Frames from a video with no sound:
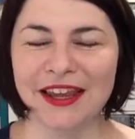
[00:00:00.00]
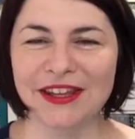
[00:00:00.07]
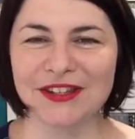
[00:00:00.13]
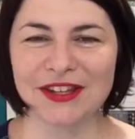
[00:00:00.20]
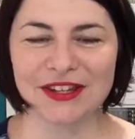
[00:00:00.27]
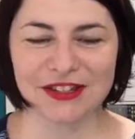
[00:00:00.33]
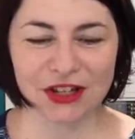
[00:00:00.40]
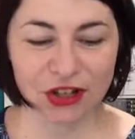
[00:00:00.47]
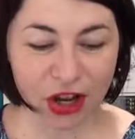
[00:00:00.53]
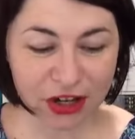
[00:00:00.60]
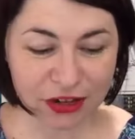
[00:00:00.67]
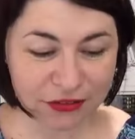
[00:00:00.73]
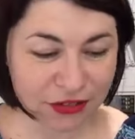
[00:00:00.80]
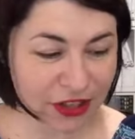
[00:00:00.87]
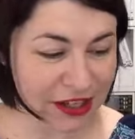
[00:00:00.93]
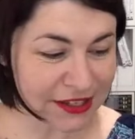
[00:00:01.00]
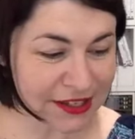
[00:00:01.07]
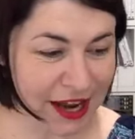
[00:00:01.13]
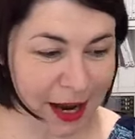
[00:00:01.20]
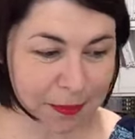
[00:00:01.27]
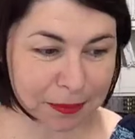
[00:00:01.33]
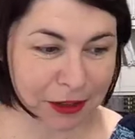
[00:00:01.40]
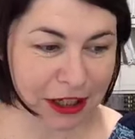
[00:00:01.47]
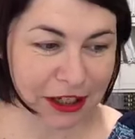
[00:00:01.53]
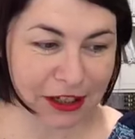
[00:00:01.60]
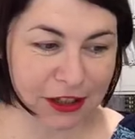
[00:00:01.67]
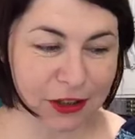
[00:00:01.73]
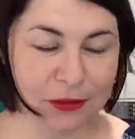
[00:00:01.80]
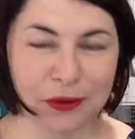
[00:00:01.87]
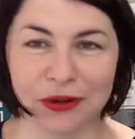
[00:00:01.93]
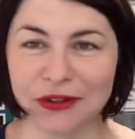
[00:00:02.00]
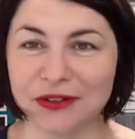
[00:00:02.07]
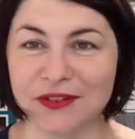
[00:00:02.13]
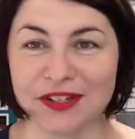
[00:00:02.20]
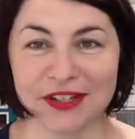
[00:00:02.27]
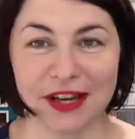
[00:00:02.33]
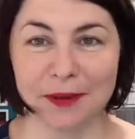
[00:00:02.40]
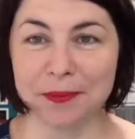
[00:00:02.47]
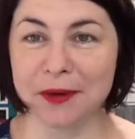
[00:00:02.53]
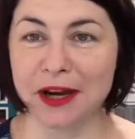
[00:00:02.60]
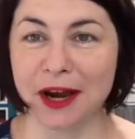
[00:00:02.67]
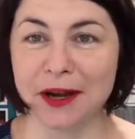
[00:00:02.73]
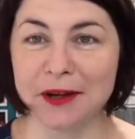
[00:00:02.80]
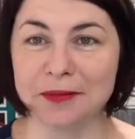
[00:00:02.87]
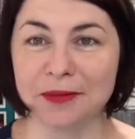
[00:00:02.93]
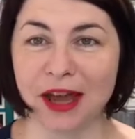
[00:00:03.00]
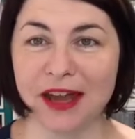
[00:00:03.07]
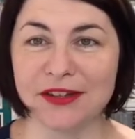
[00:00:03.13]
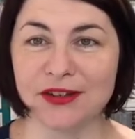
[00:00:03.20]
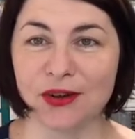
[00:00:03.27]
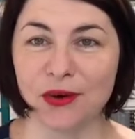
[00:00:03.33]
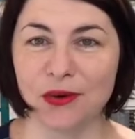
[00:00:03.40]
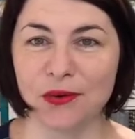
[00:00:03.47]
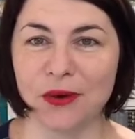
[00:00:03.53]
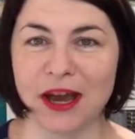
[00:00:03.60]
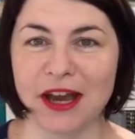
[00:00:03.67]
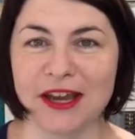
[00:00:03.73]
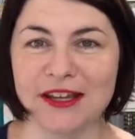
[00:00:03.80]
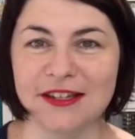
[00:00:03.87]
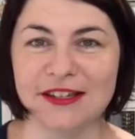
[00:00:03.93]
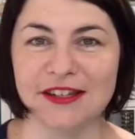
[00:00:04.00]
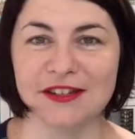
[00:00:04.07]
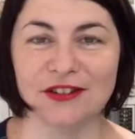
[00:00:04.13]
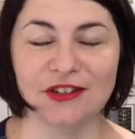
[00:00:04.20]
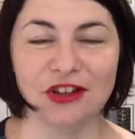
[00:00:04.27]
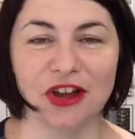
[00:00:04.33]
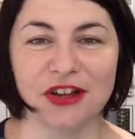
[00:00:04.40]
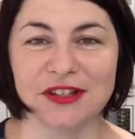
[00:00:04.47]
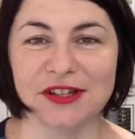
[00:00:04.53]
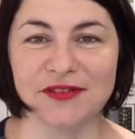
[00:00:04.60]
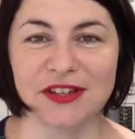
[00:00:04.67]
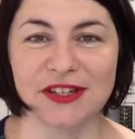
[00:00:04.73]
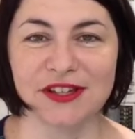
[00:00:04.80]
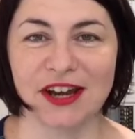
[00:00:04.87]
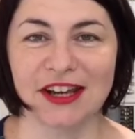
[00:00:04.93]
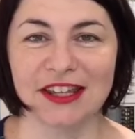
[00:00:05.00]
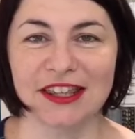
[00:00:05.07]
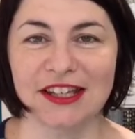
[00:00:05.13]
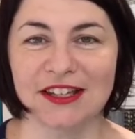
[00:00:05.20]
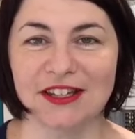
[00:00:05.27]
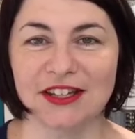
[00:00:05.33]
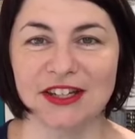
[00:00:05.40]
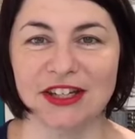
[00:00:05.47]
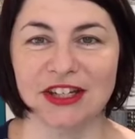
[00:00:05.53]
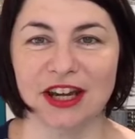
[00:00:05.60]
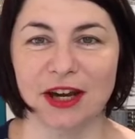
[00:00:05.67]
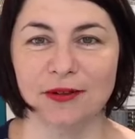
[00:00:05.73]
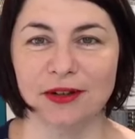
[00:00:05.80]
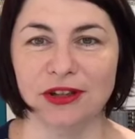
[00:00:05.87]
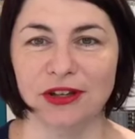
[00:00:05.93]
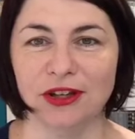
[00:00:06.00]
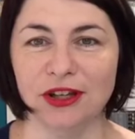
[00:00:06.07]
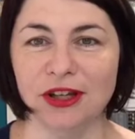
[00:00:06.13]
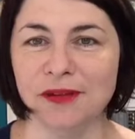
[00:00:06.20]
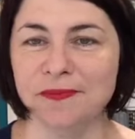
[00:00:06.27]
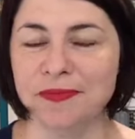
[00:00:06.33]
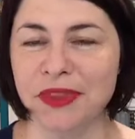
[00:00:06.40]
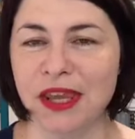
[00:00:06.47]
So there's a lot of things happening in the world of Stampin' Up. As always, there's lots of exciting things to share with you.